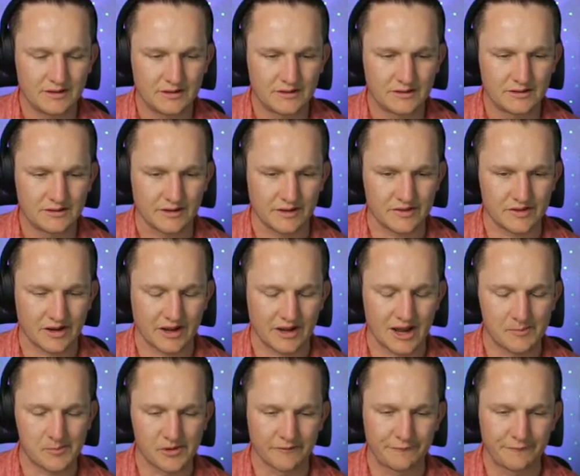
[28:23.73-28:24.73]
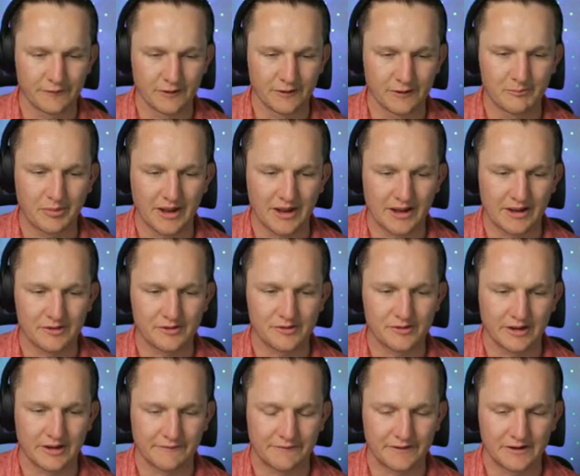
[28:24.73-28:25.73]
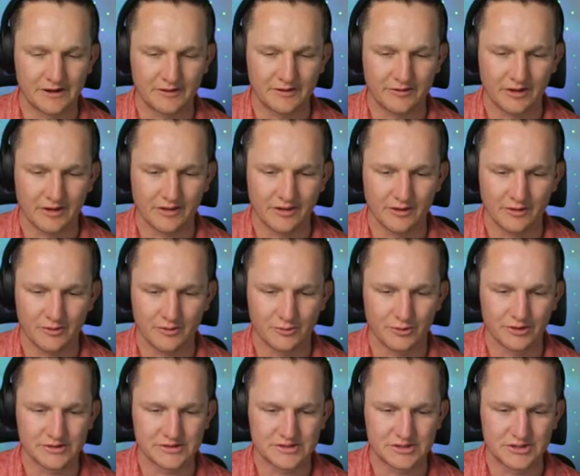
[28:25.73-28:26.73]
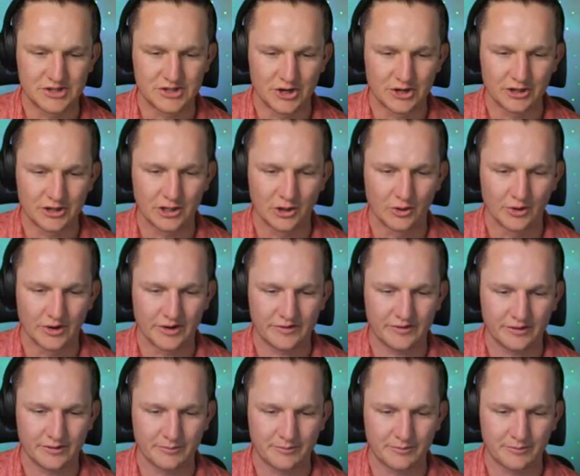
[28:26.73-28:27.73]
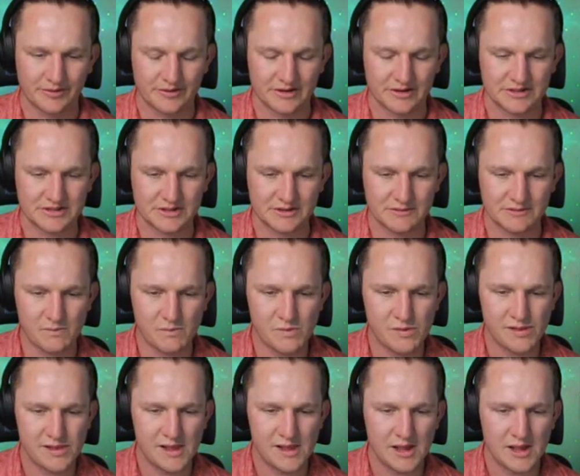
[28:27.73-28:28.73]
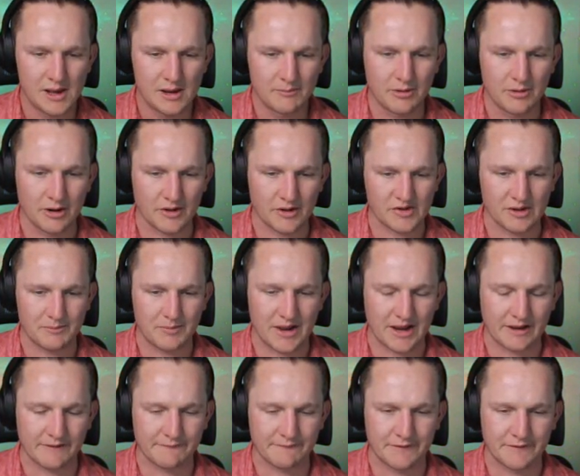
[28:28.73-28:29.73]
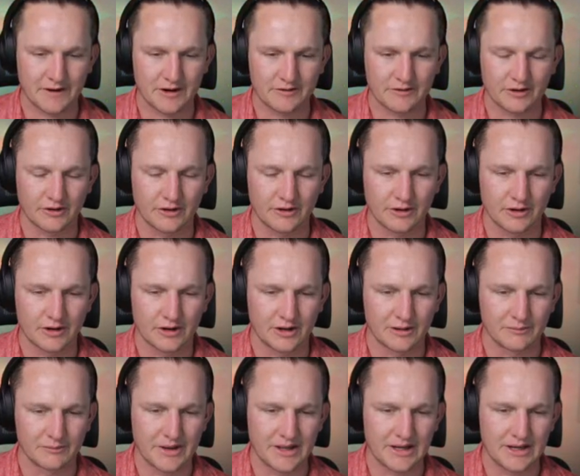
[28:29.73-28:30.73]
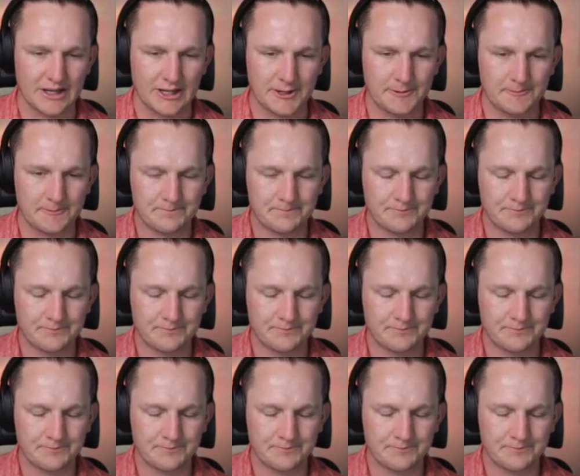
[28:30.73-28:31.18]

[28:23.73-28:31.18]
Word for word: There's a couple of Fulham players who definitely need to hear those words. Don't loiter in possession. Passing it back in front. Odegaard many.